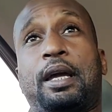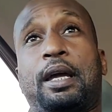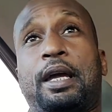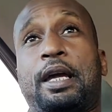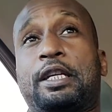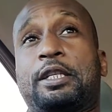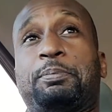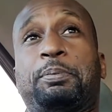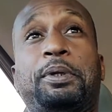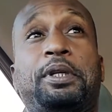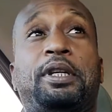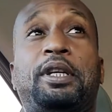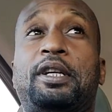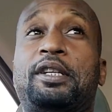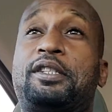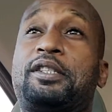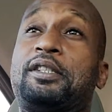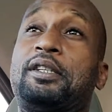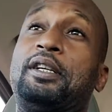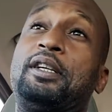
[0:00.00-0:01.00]

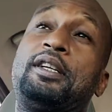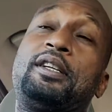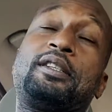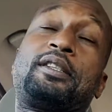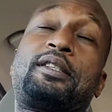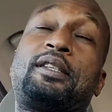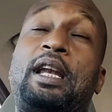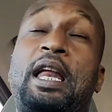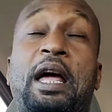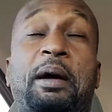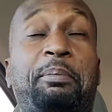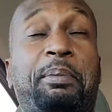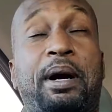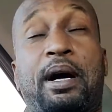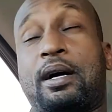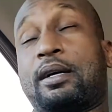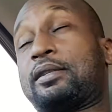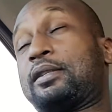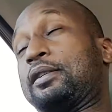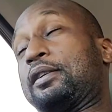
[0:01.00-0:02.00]
Expedition, slap
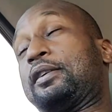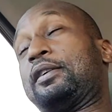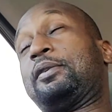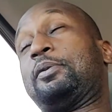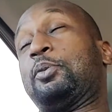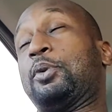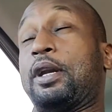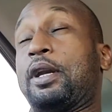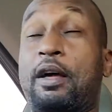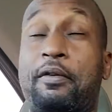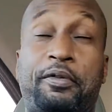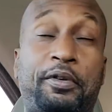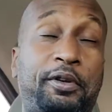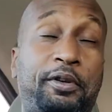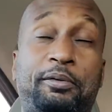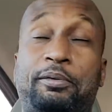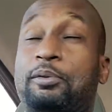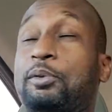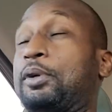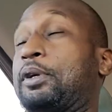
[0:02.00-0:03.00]
boxing, whatever
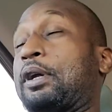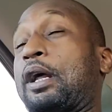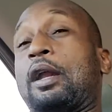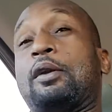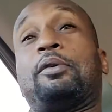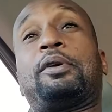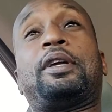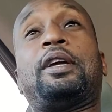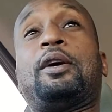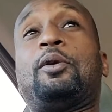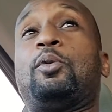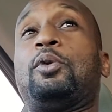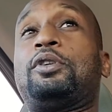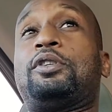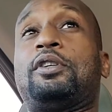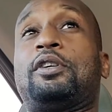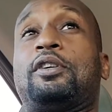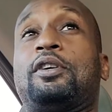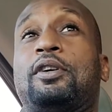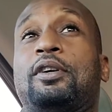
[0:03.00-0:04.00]
you I don't care
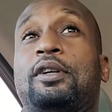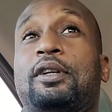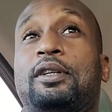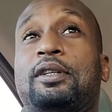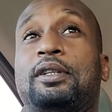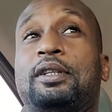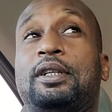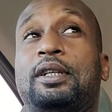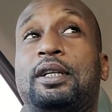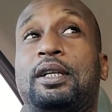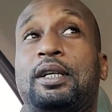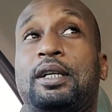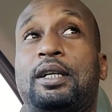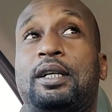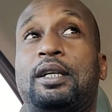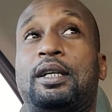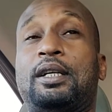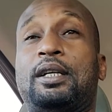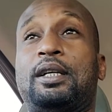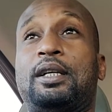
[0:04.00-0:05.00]
what you call it.
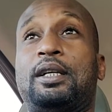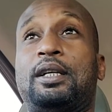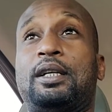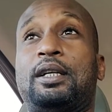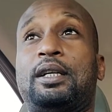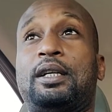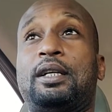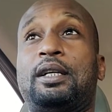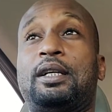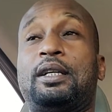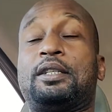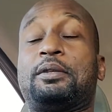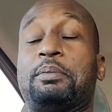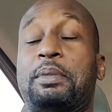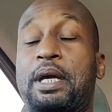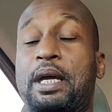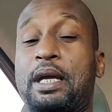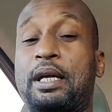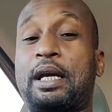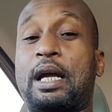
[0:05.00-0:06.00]
This
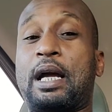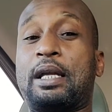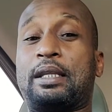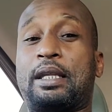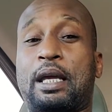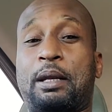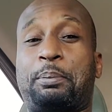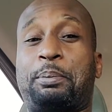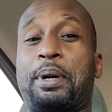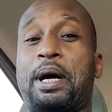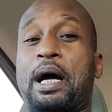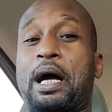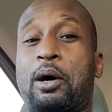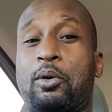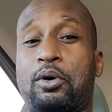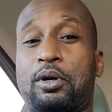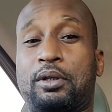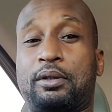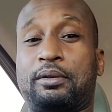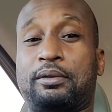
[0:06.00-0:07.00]
man got that
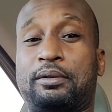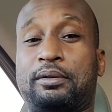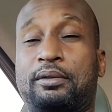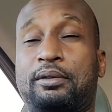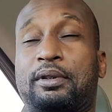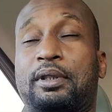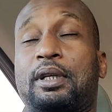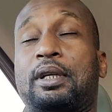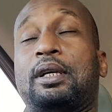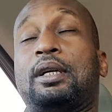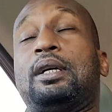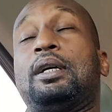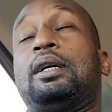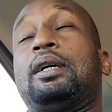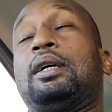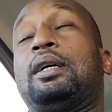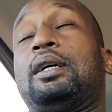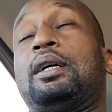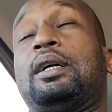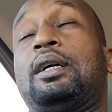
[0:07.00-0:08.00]
power.
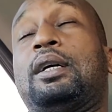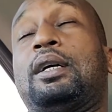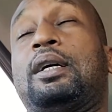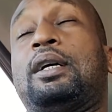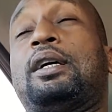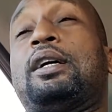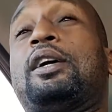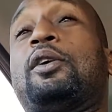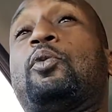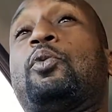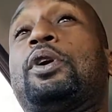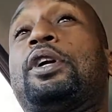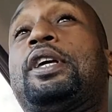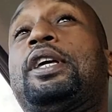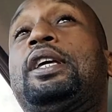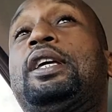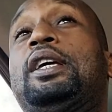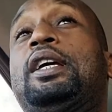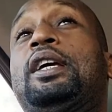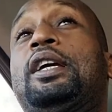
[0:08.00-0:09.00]
And when
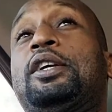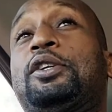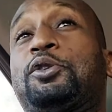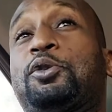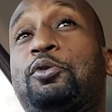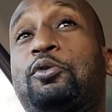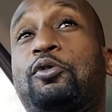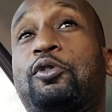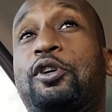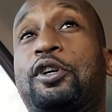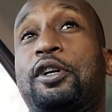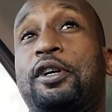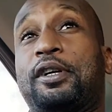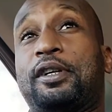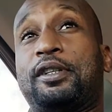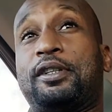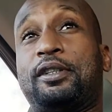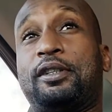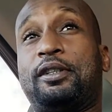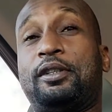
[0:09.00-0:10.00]
he hits you,
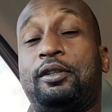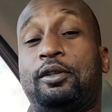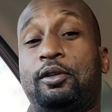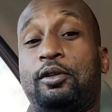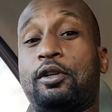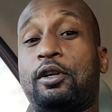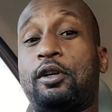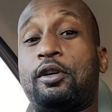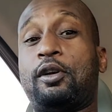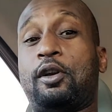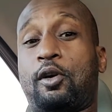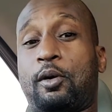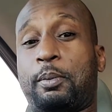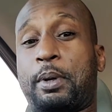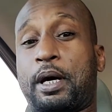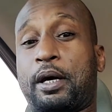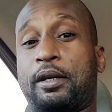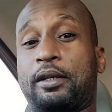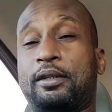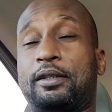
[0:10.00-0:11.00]
Roy, you're gonna know
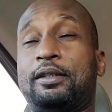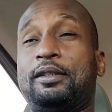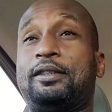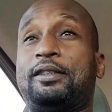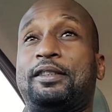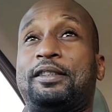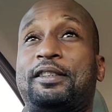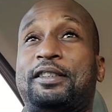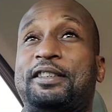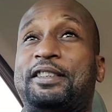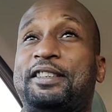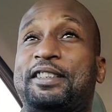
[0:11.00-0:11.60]
about it.